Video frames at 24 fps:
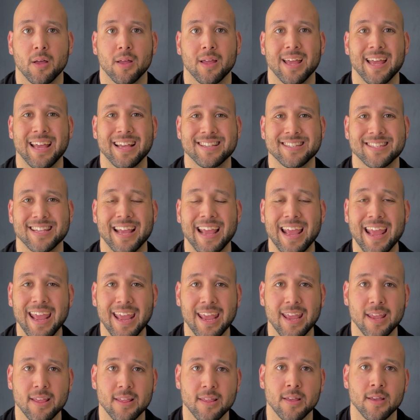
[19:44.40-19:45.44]

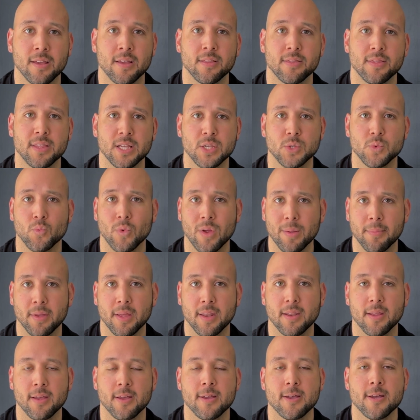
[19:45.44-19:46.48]
these
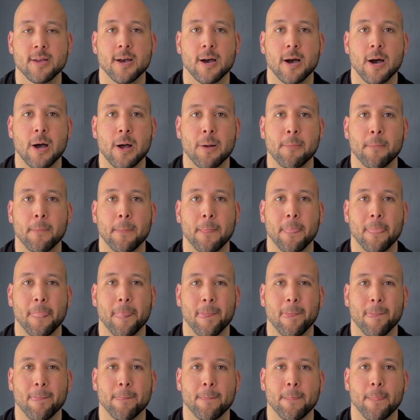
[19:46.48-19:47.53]
women.
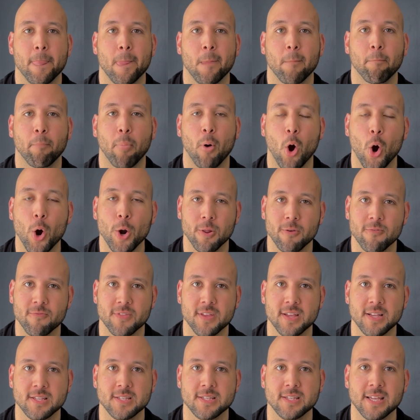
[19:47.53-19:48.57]
Part of
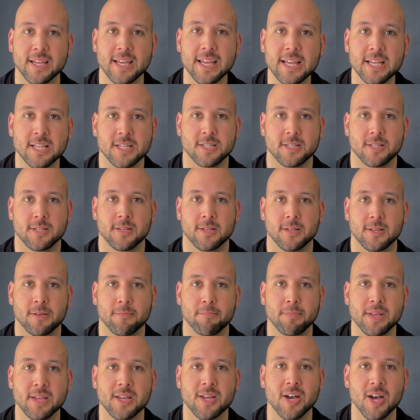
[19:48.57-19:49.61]
this is
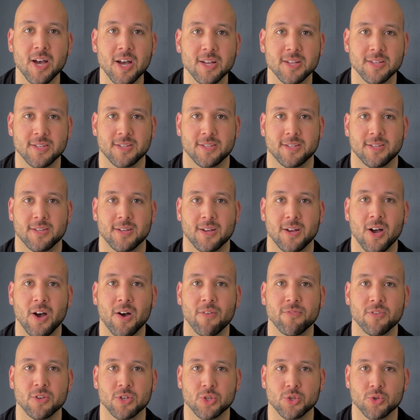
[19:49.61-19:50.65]
because
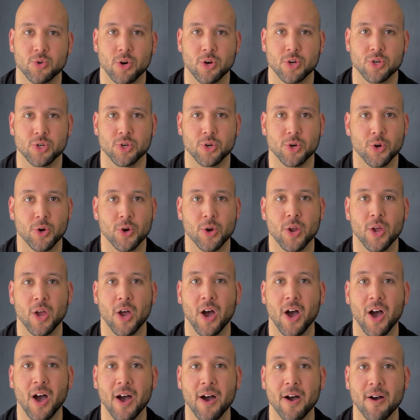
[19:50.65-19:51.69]
of the structure
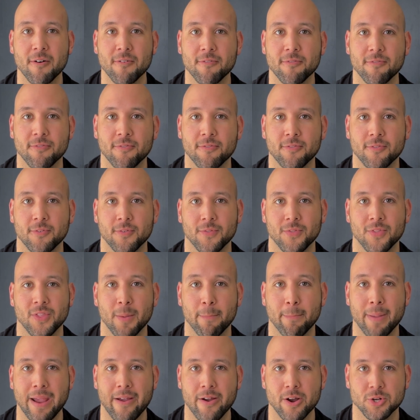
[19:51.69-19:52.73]
of the
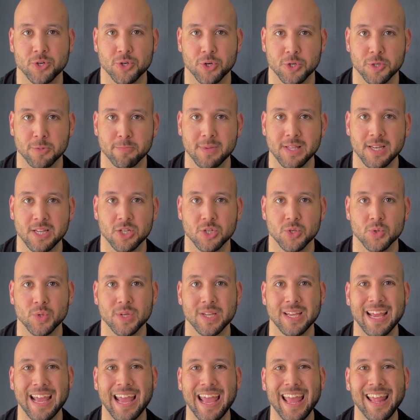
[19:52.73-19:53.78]
parachurch
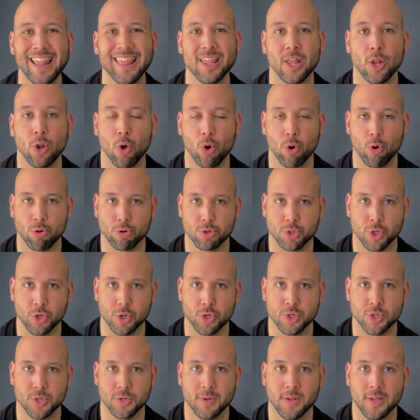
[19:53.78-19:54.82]
ministry and the local
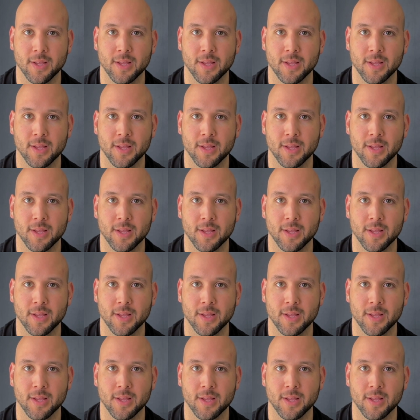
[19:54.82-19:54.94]
church.